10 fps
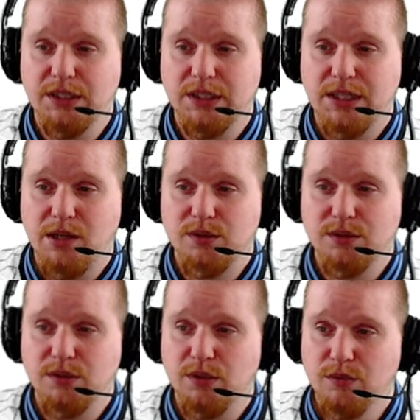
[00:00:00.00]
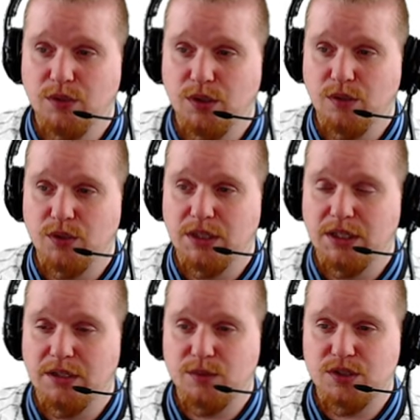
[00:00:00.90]
uh, Council over and over
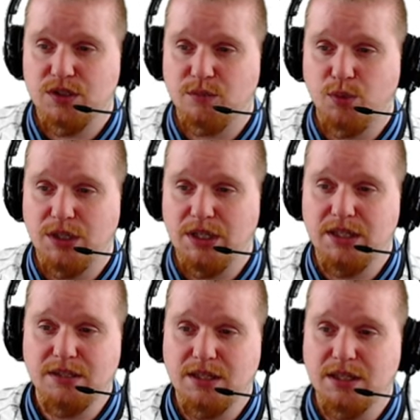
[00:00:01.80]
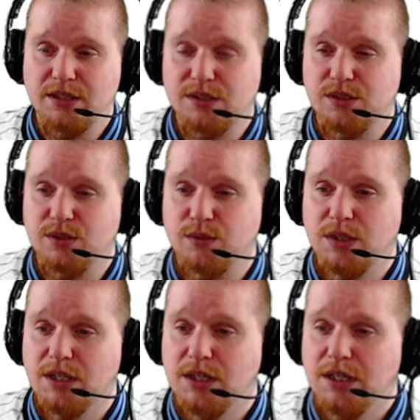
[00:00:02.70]
again, which is a pretty easy thing to do.
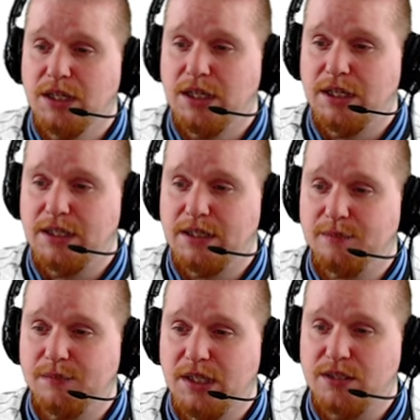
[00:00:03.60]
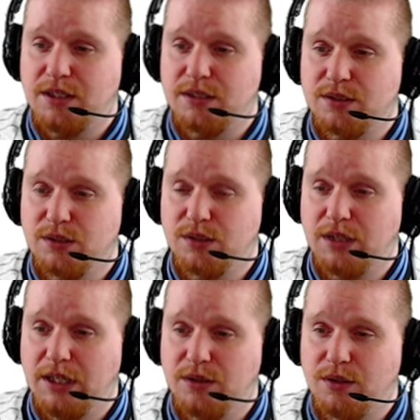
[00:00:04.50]
Um, it does look
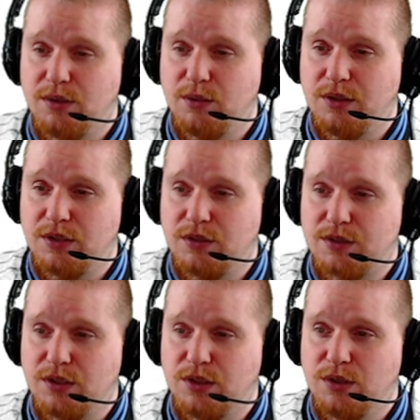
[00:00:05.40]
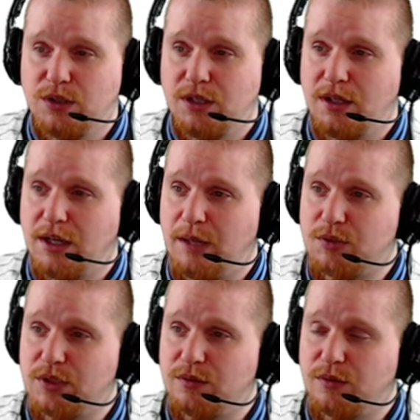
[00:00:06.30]
like, though, there's a good
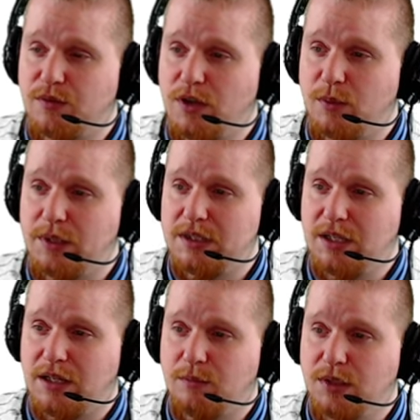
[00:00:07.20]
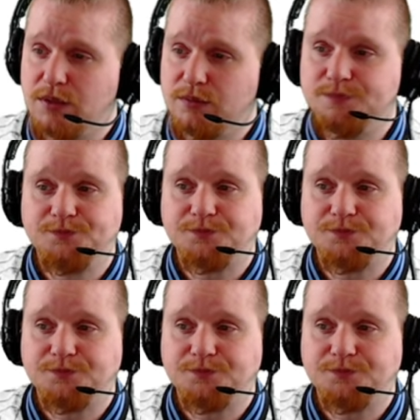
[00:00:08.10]
option for farming Diablo